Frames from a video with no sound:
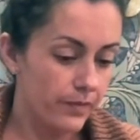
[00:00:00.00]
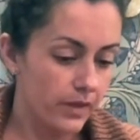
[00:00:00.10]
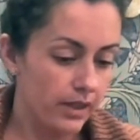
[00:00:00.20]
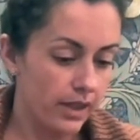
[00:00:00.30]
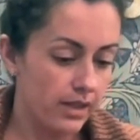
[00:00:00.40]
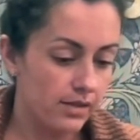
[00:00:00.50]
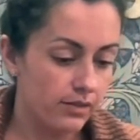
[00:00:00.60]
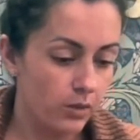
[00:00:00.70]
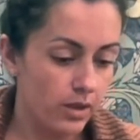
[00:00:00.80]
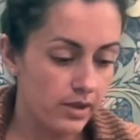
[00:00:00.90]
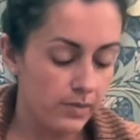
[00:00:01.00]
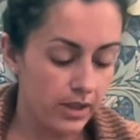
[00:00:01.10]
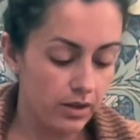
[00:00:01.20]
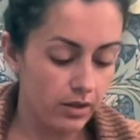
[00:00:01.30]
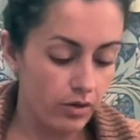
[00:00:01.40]
The Ace of Wands being
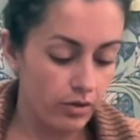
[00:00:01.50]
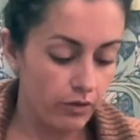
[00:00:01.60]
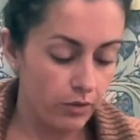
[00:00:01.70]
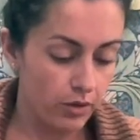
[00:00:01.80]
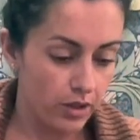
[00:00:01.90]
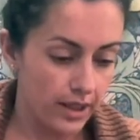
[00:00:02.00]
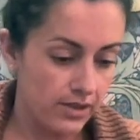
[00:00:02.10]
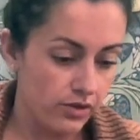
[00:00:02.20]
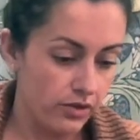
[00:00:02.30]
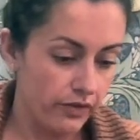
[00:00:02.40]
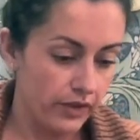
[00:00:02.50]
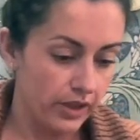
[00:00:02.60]
in the overall, I do feel